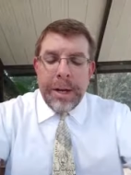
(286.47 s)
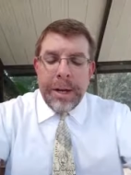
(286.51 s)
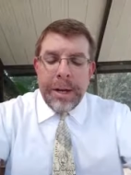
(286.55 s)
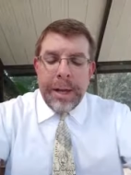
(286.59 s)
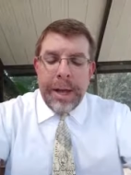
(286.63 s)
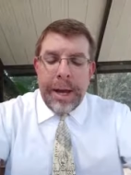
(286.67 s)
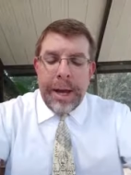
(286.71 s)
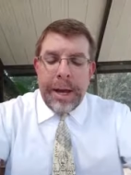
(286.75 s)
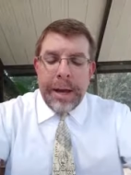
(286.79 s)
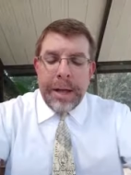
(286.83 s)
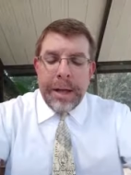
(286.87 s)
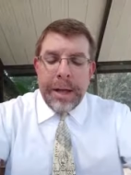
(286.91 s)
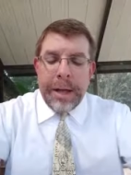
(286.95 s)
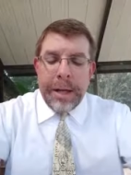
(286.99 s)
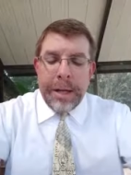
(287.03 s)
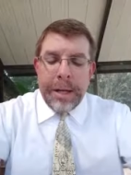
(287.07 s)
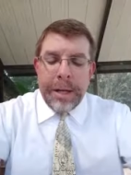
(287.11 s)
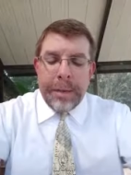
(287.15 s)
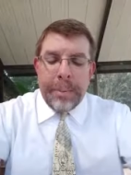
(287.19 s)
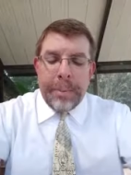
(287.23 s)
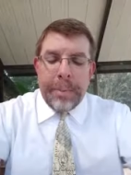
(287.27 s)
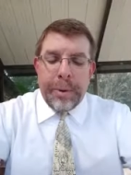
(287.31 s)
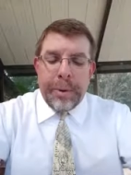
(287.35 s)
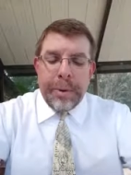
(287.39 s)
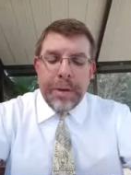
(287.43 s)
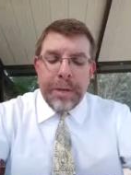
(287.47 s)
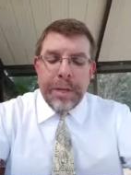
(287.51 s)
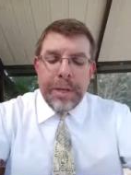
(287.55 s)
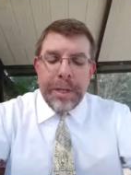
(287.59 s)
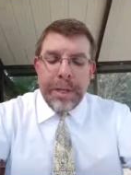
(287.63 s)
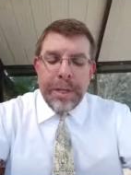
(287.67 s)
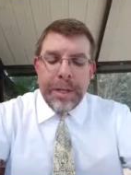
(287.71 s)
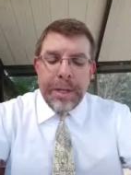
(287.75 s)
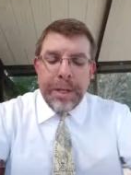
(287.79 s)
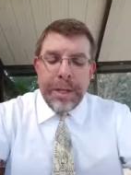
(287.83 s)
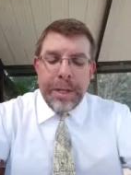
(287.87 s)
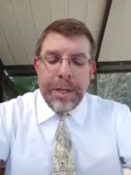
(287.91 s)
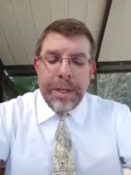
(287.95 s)
That is
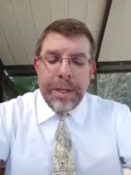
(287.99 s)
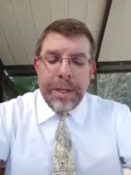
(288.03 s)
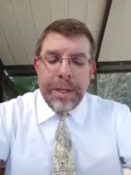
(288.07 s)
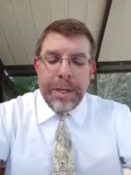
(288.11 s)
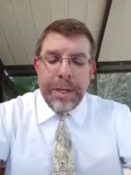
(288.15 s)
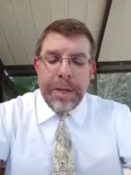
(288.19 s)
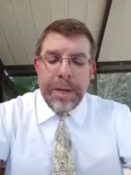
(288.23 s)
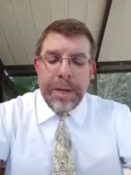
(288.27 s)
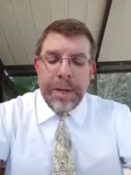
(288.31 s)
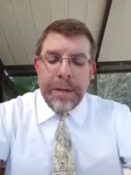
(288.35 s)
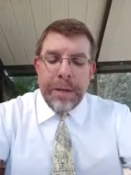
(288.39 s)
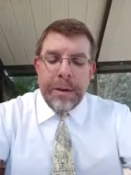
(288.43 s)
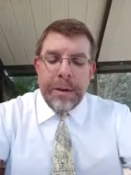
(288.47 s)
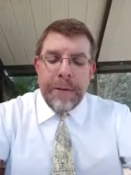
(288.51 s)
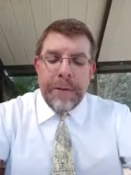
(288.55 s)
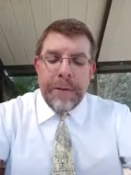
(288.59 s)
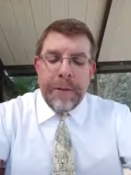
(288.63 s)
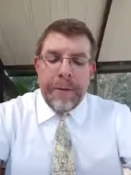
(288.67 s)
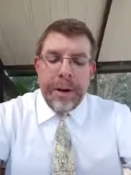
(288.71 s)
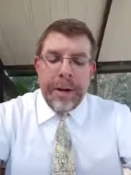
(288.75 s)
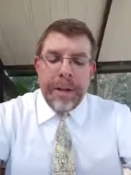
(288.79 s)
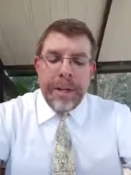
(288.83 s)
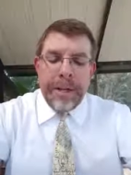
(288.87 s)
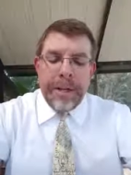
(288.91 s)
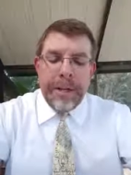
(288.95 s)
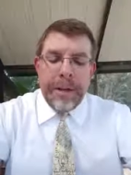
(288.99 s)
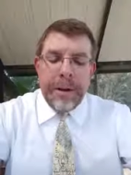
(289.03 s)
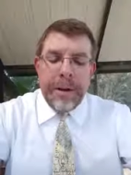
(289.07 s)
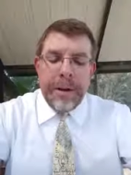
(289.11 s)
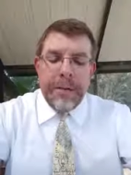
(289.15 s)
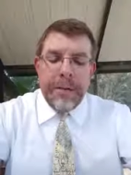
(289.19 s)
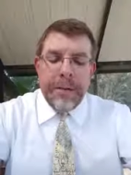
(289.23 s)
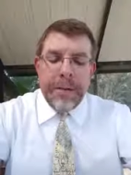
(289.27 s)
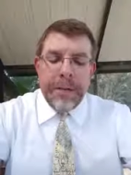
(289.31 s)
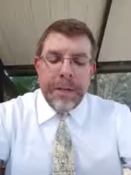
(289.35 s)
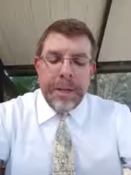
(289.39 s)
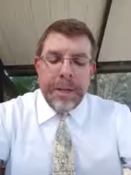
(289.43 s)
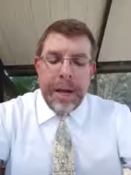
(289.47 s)
persistence in the face
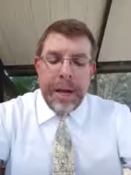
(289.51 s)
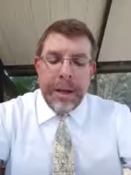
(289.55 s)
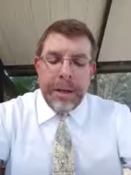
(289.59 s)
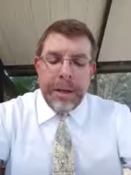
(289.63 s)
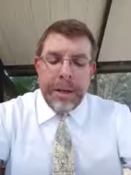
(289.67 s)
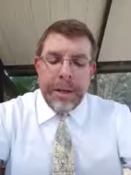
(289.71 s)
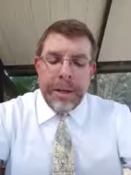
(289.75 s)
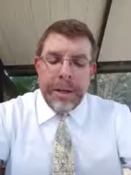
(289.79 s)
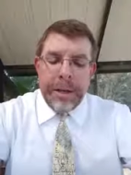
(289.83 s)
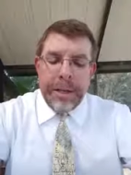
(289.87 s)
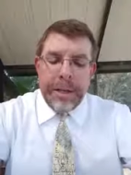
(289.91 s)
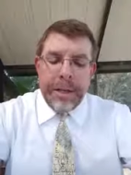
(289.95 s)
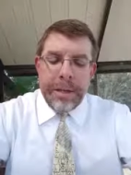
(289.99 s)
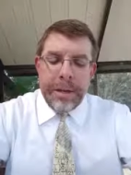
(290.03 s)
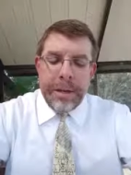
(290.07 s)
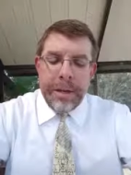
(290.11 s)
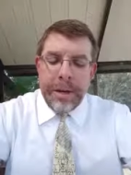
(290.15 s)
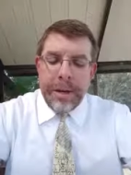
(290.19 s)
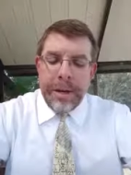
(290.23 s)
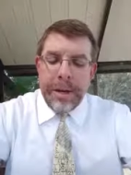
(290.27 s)
of silence.